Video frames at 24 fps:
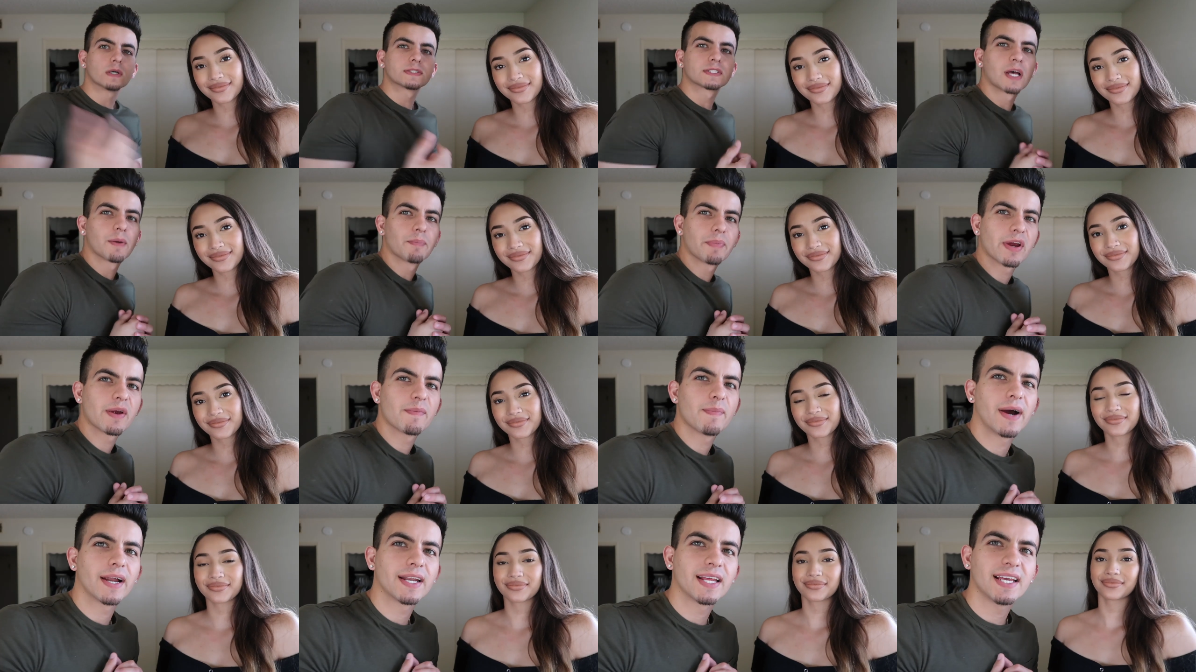Speaker 1: what's
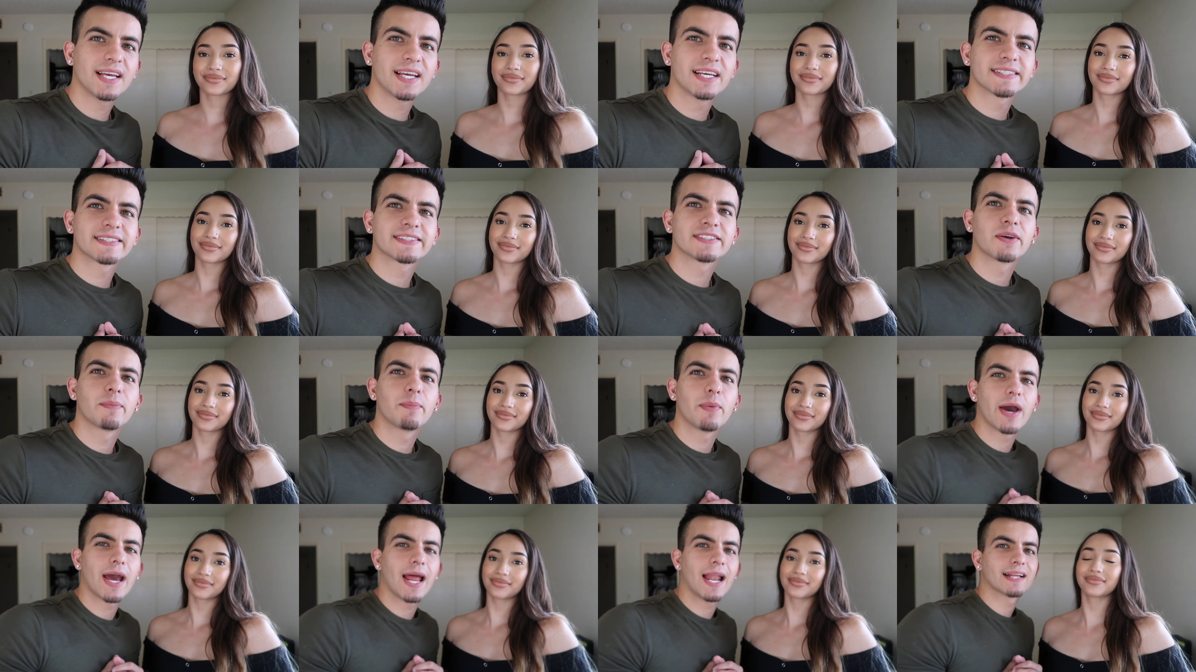up everybody
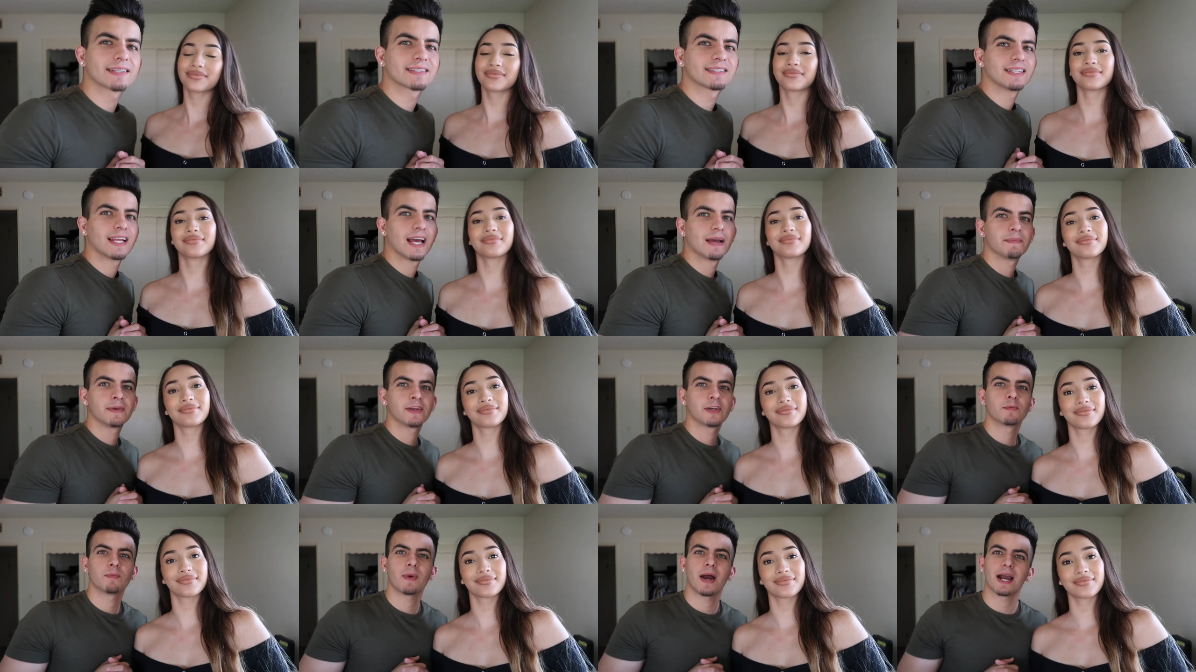it's your boy alex and
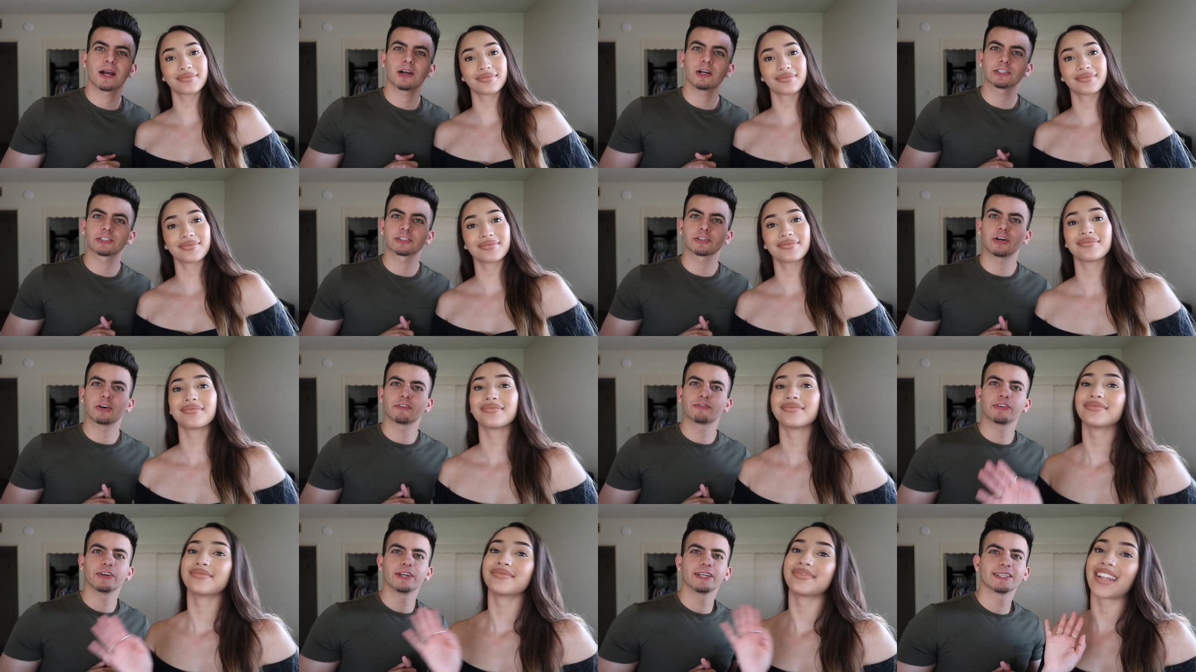i'm here with my girl's
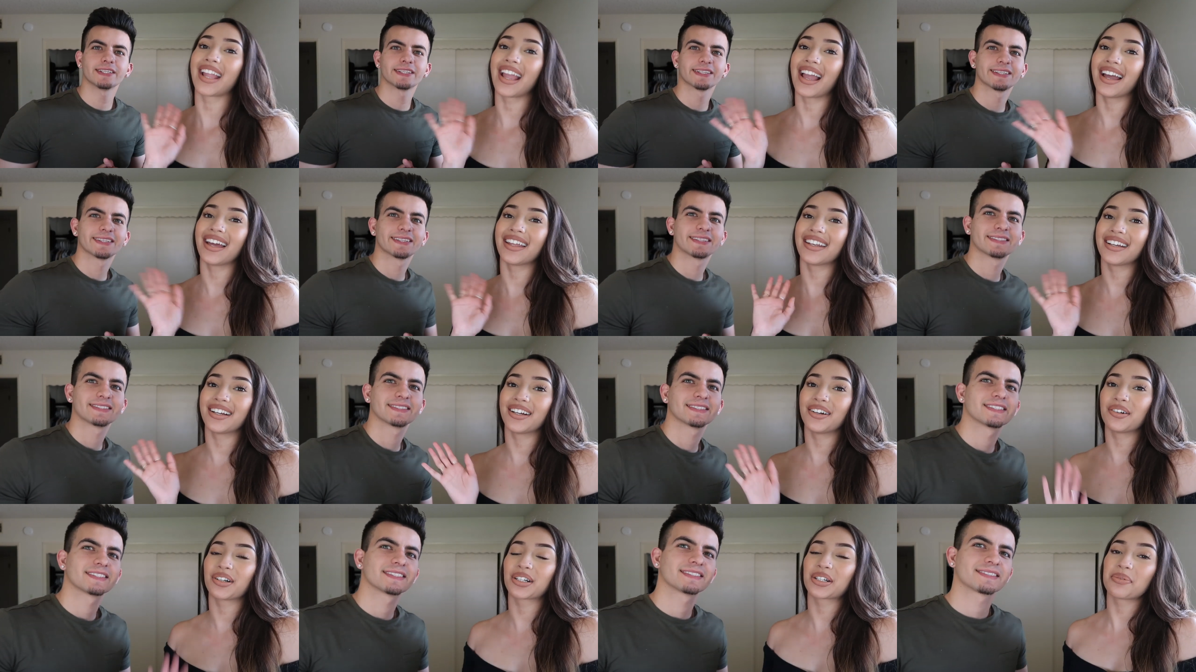
Speaker 2: girlfriend
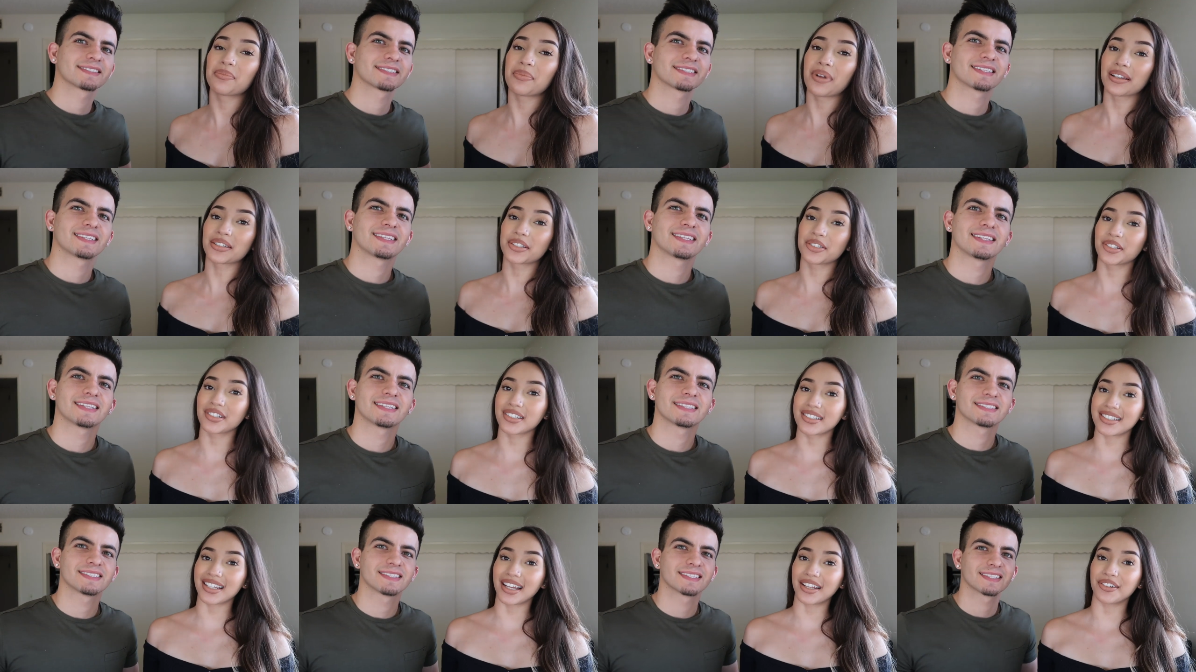ana welcome
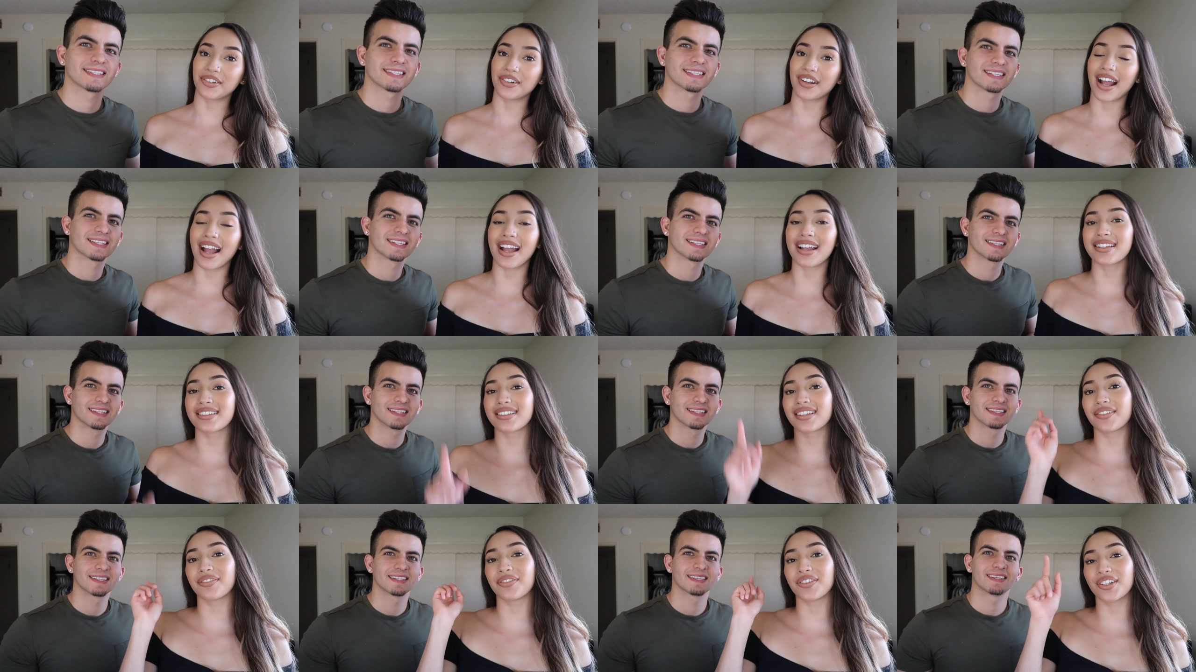back to our channel
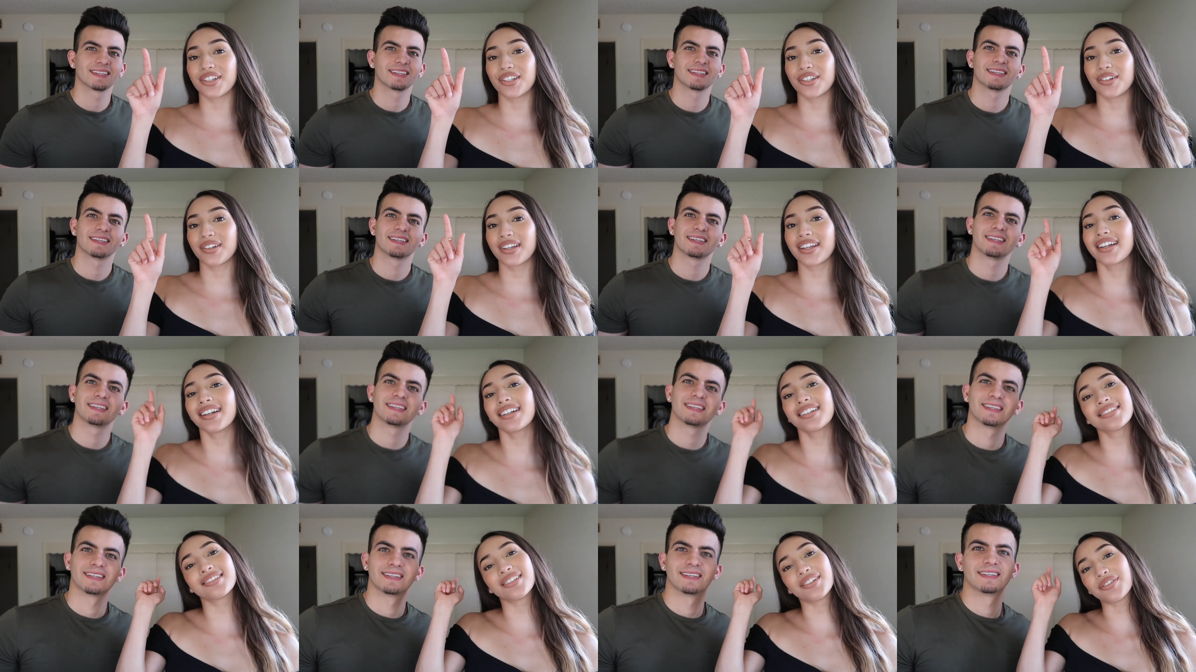guys if you're new
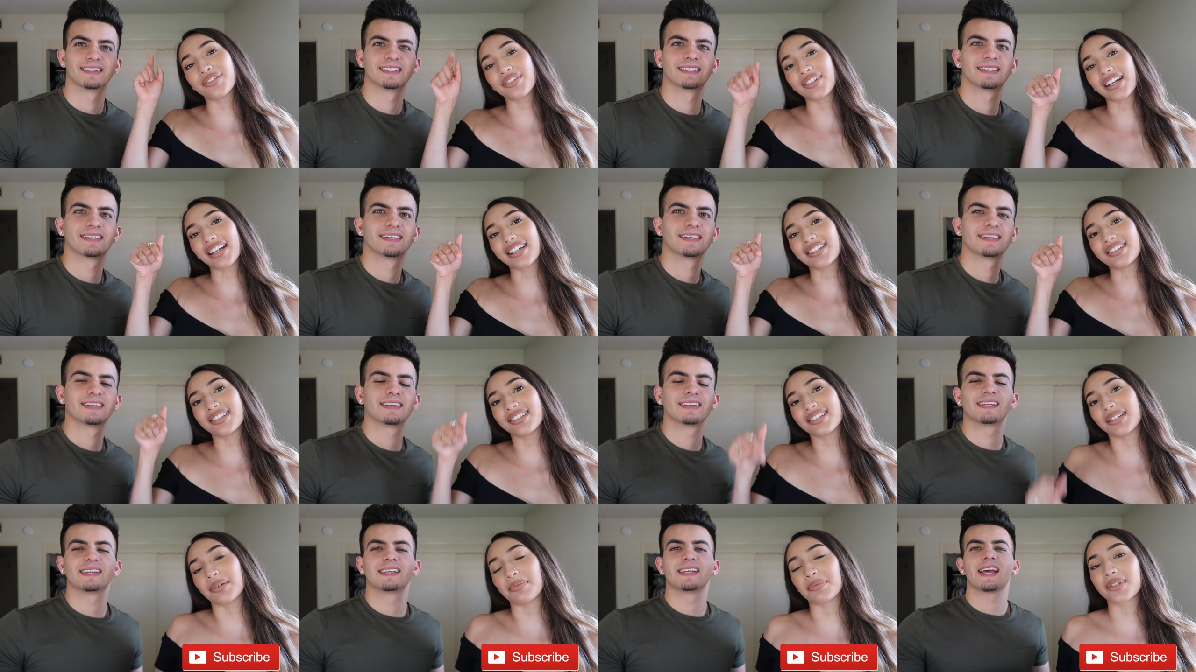here don't
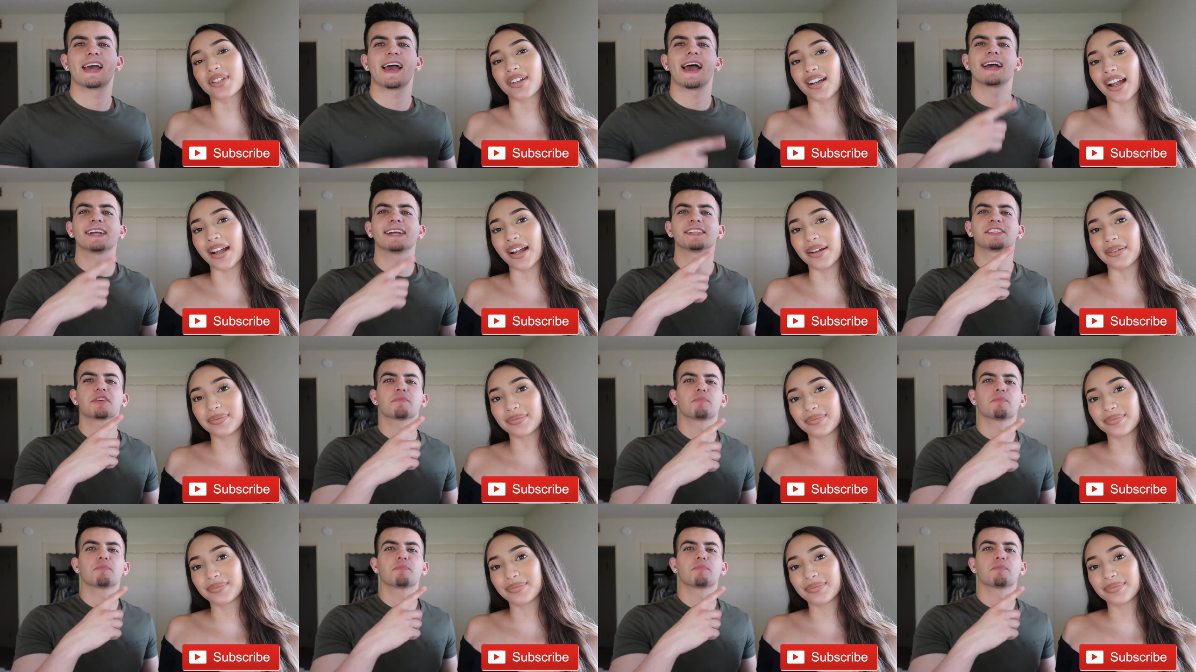forget to subscribe and